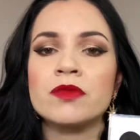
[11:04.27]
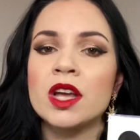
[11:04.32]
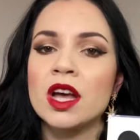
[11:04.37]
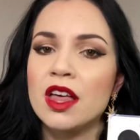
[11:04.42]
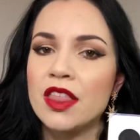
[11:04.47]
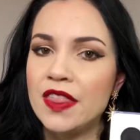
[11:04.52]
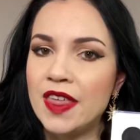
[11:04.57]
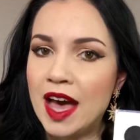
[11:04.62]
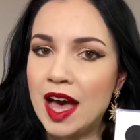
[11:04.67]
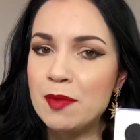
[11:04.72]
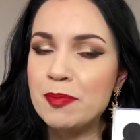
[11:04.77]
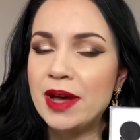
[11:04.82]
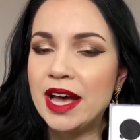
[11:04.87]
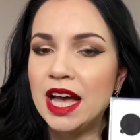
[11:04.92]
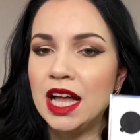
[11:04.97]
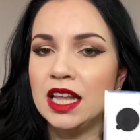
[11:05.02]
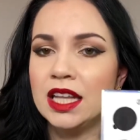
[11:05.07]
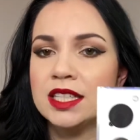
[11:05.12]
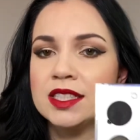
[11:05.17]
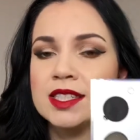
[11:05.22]
That
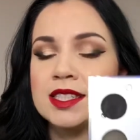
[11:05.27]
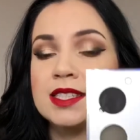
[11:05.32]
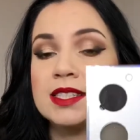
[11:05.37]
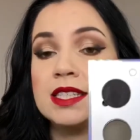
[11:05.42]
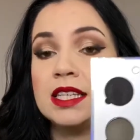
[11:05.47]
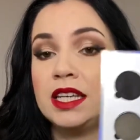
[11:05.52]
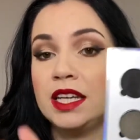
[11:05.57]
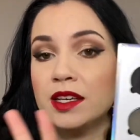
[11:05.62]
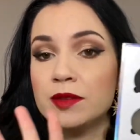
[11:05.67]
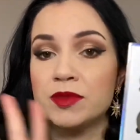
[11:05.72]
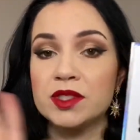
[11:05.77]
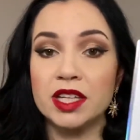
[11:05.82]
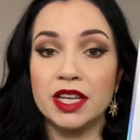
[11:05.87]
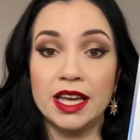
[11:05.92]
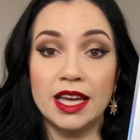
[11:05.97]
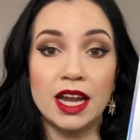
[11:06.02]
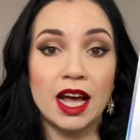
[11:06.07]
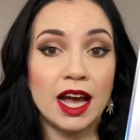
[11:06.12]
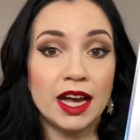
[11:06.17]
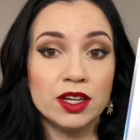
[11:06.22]
palette seems, again,
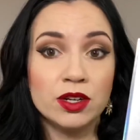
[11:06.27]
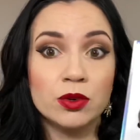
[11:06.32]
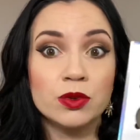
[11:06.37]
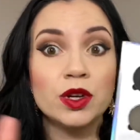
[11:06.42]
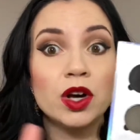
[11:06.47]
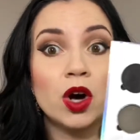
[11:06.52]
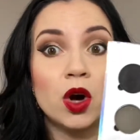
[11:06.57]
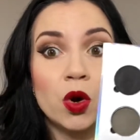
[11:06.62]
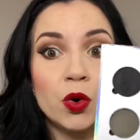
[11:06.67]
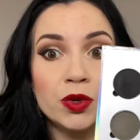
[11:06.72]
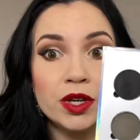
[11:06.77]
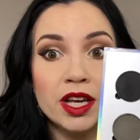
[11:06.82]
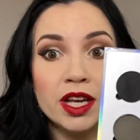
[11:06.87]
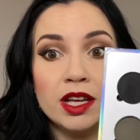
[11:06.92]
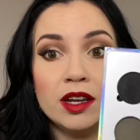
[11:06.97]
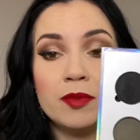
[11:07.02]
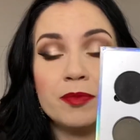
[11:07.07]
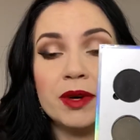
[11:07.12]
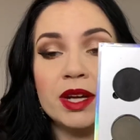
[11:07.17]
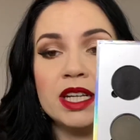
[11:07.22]
I don't own
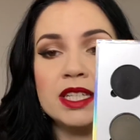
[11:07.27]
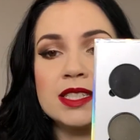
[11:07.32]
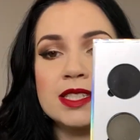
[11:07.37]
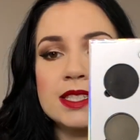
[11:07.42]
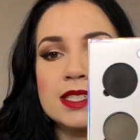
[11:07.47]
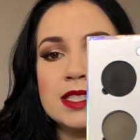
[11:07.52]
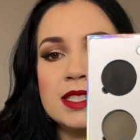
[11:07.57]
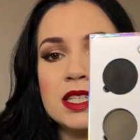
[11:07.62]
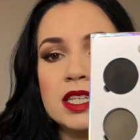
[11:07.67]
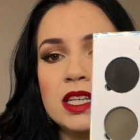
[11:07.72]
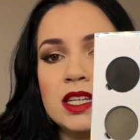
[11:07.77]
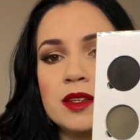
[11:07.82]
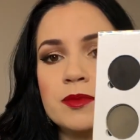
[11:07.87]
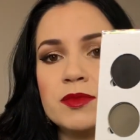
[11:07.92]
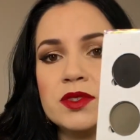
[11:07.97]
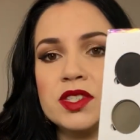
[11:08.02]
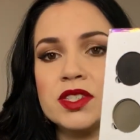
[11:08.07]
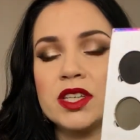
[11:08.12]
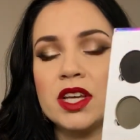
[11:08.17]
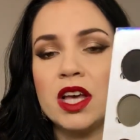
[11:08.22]
it, but it
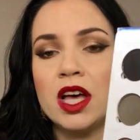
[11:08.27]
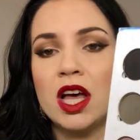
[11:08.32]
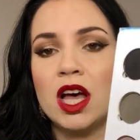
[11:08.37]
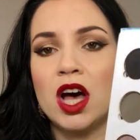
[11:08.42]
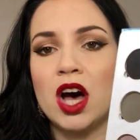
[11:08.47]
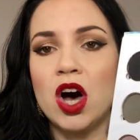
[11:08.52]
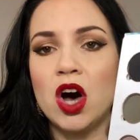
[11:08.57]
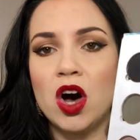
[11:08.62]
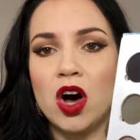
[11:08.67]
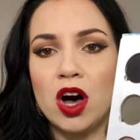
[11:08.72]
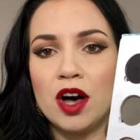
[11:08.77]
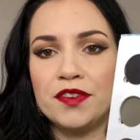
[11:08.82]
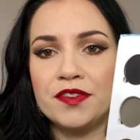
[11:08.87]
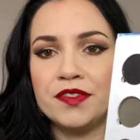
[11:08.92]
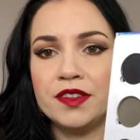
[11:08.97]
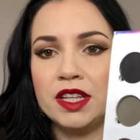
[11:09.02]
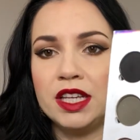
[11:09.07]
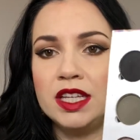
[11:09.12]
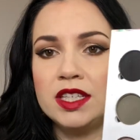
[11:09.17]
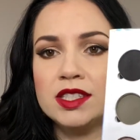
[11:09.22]
seems
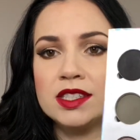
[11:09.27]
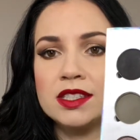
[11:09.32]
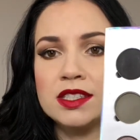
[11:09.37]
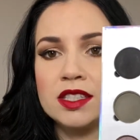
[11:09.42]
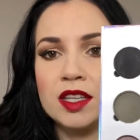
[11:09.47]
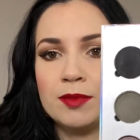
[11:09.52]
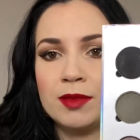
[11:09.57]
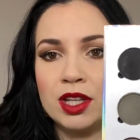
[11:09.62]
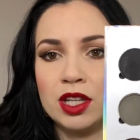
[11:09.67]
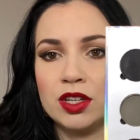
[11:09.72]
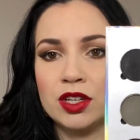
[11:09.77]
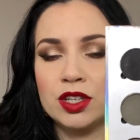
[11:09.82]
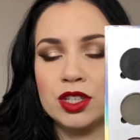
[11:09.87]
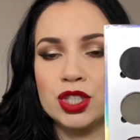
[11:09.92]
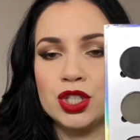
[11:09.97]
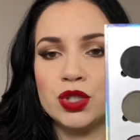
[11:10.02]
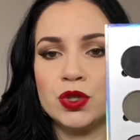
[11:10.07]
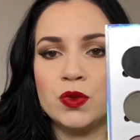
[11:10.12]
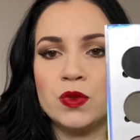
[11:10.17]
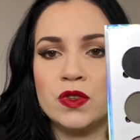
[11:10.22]
awfully similar
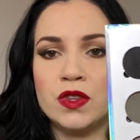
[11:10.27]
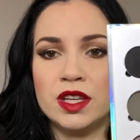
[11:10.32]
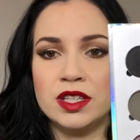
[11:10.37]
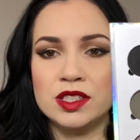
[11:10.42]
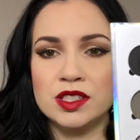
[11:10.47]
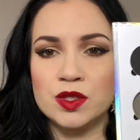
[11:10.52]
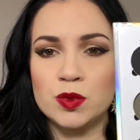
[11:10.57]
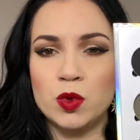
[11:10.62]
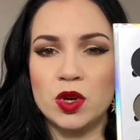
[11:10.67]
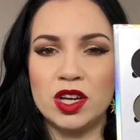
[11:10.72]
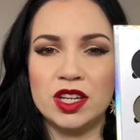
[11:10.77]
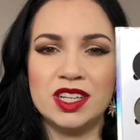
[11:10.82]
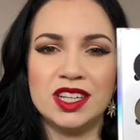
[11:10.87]
to this one.